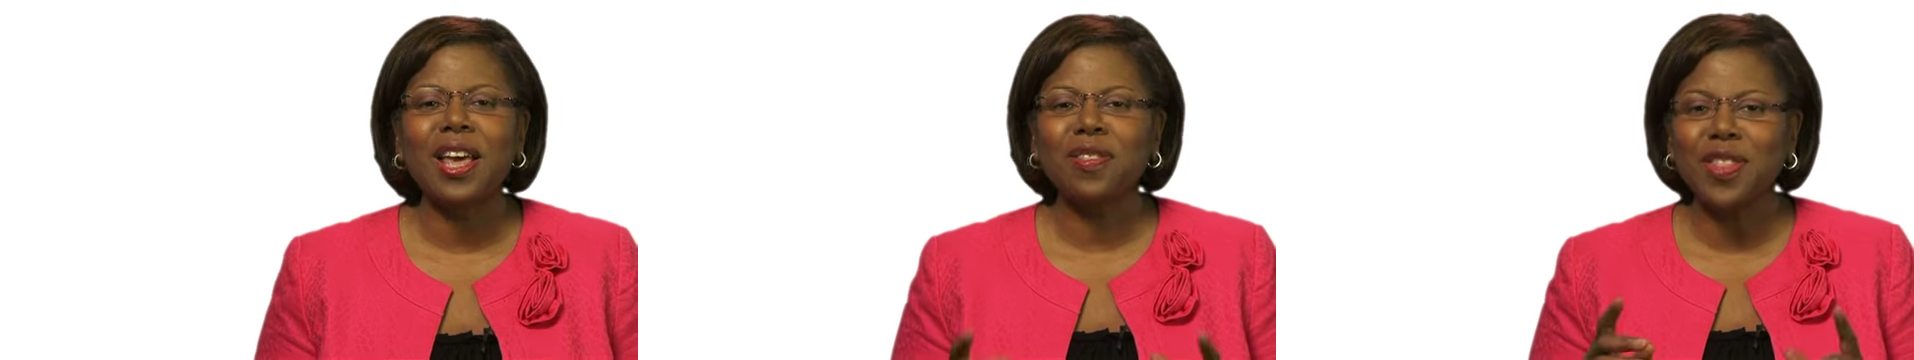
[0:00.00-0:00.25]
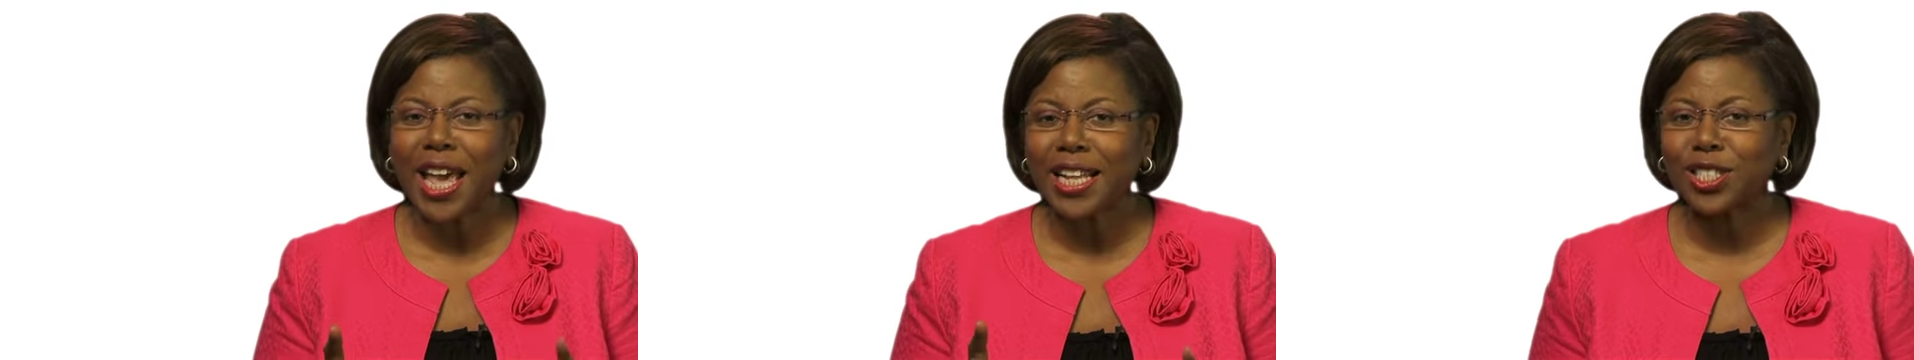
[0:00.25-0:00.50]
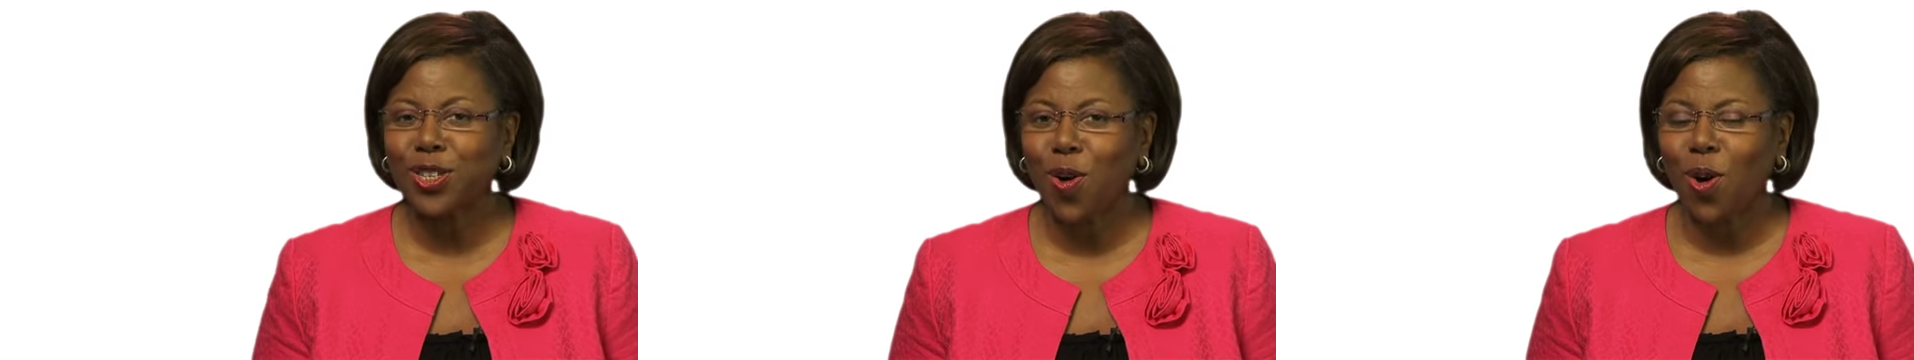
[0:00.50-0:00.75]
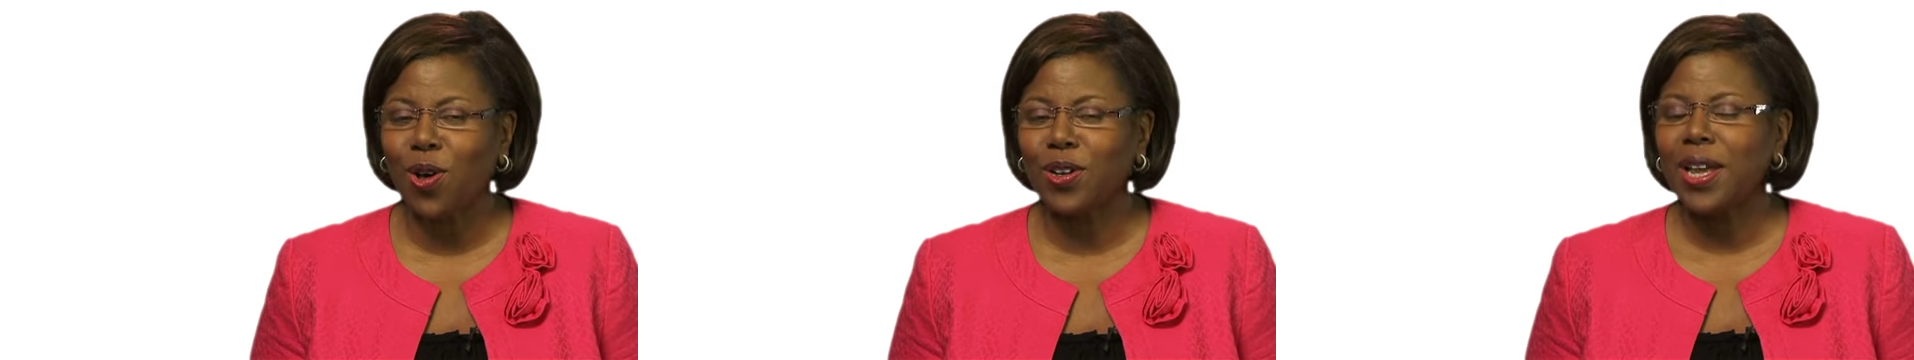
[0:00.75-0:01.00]
That's
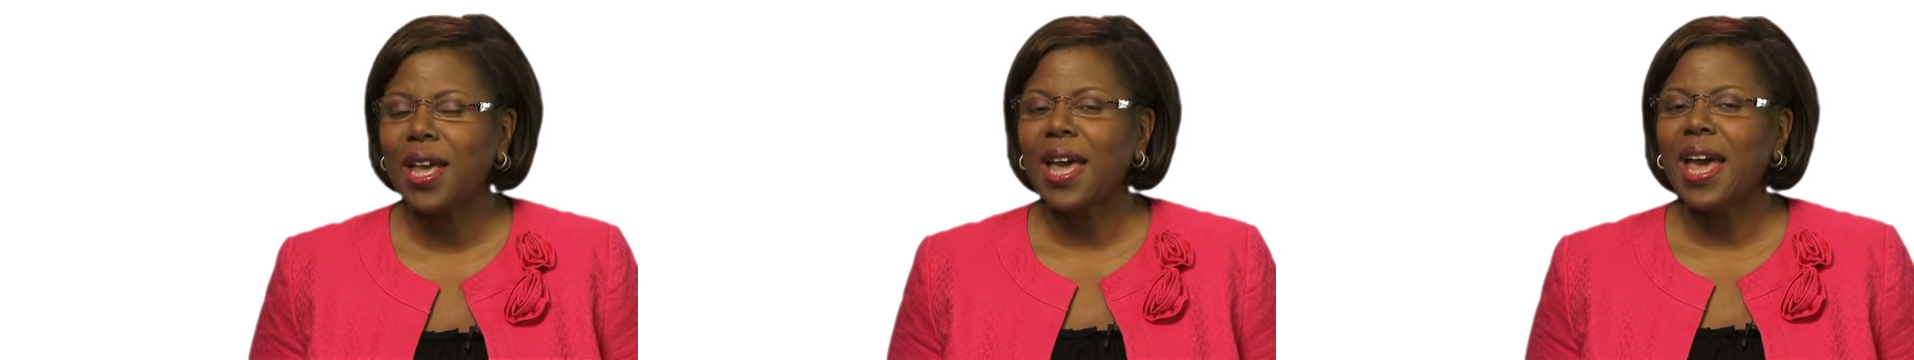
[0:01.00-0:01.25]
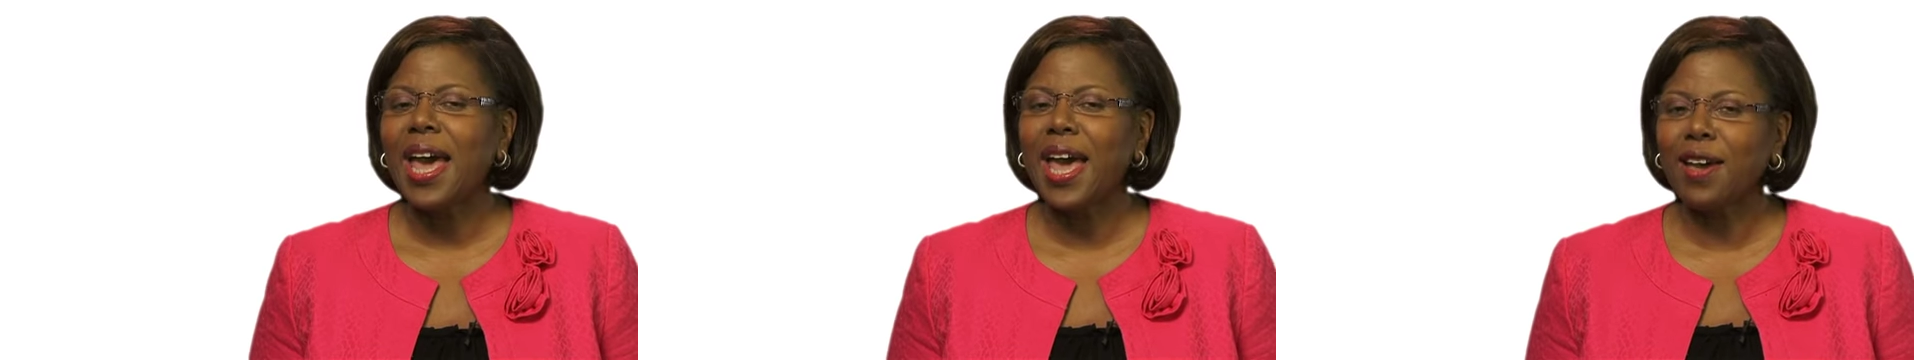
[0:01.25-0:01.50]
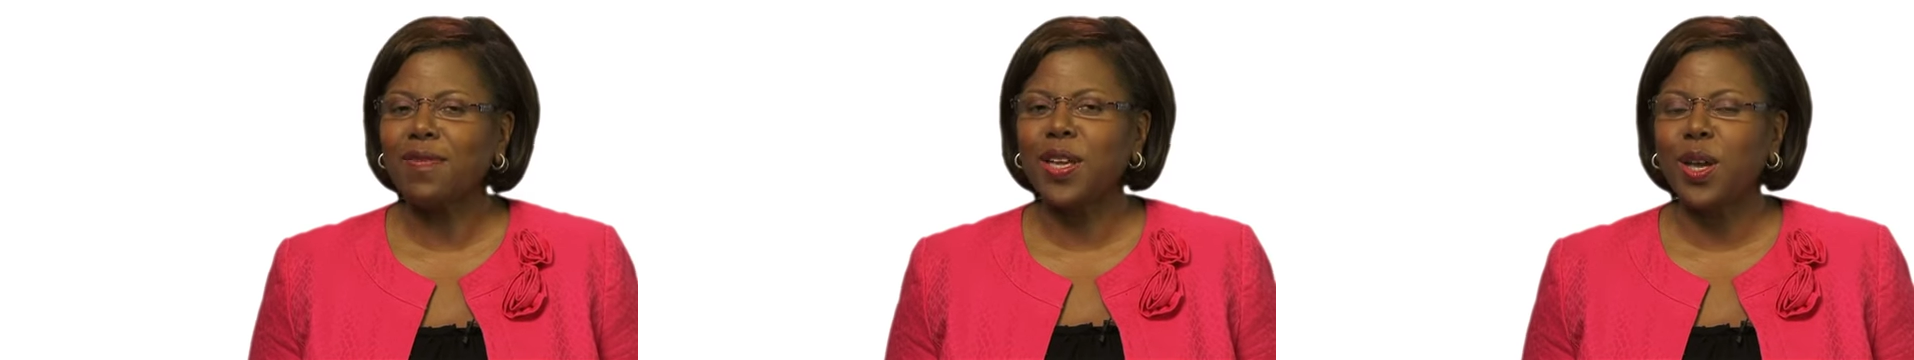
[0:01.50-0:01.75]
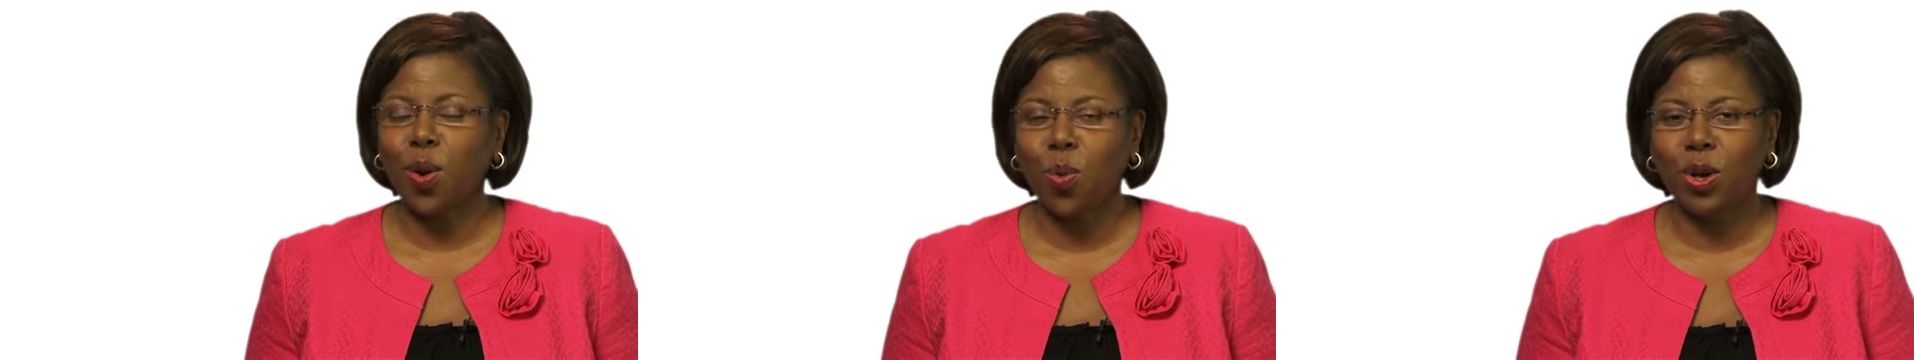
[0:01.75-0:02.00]
called
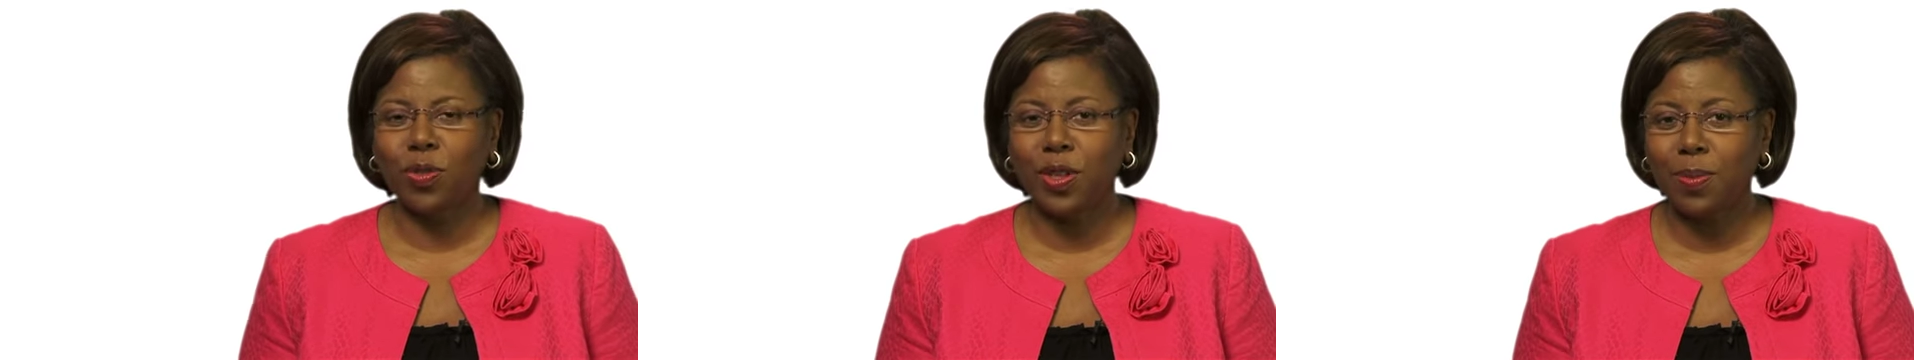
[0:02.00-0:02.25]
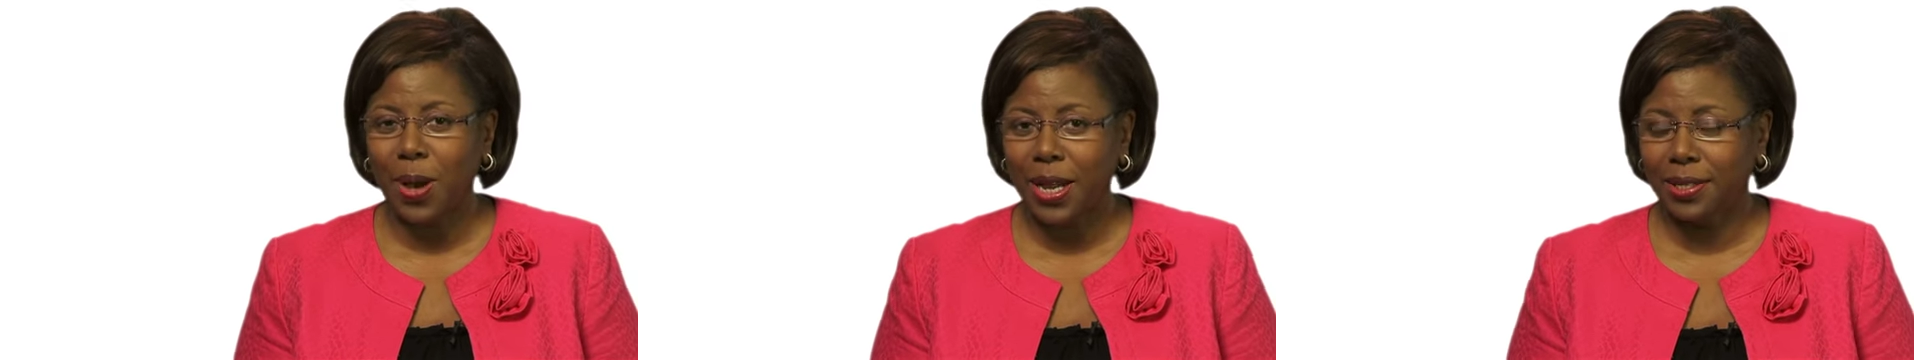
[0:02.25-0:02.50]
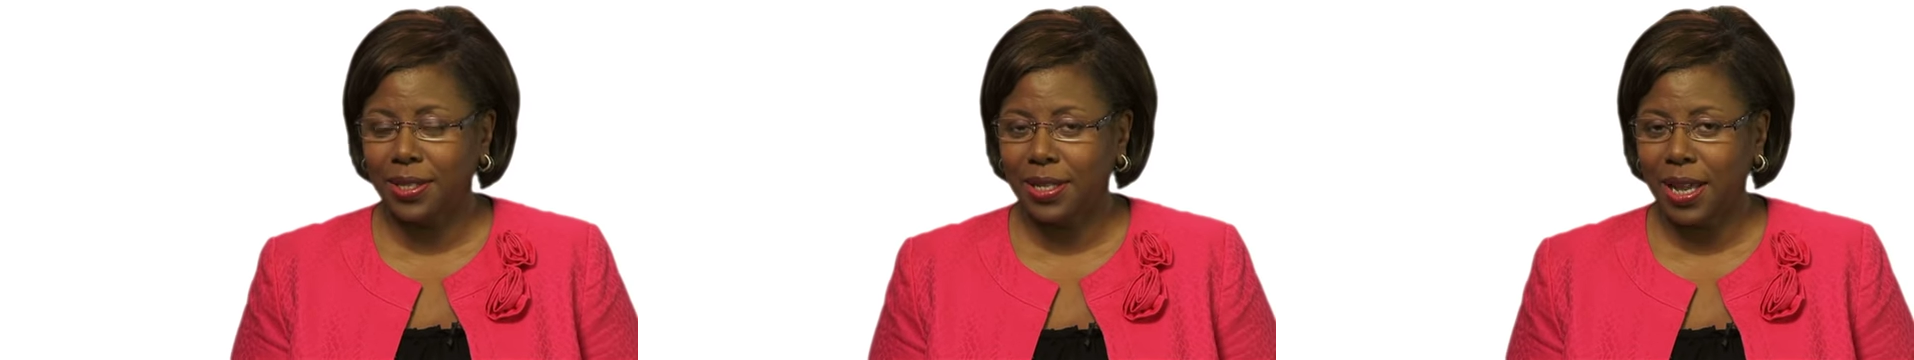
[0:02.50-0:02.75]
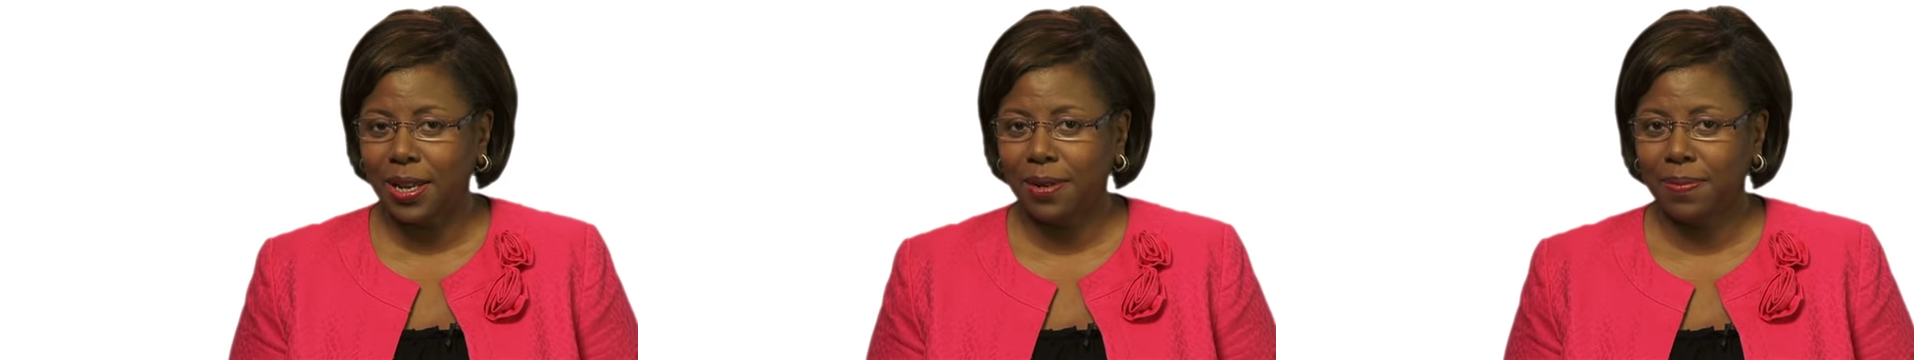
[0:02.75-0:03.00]
having a wealthy
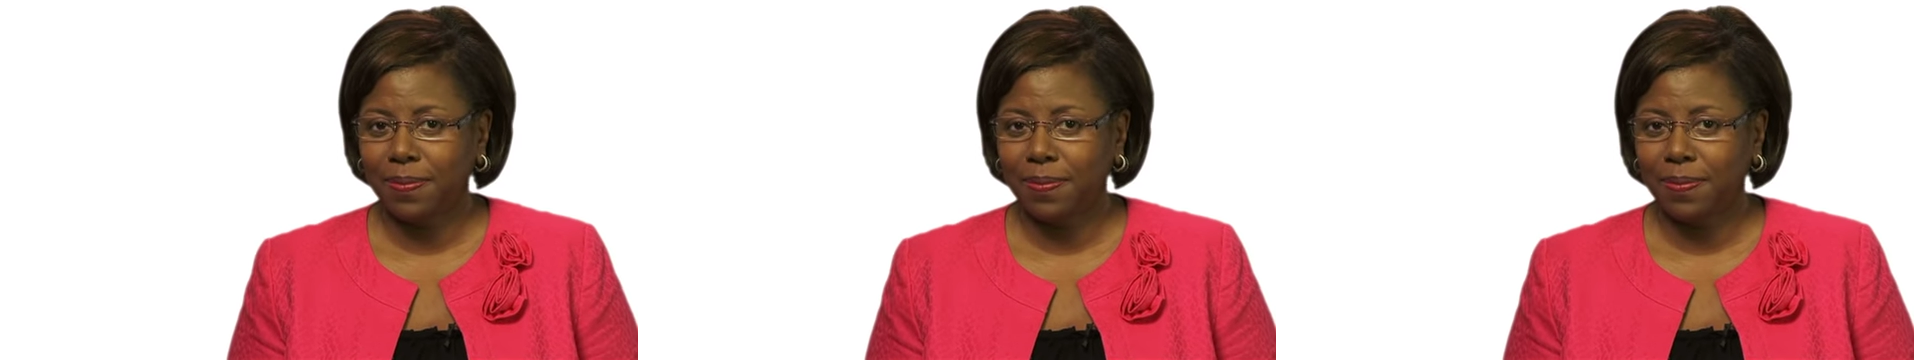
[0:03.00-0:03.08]
mindset.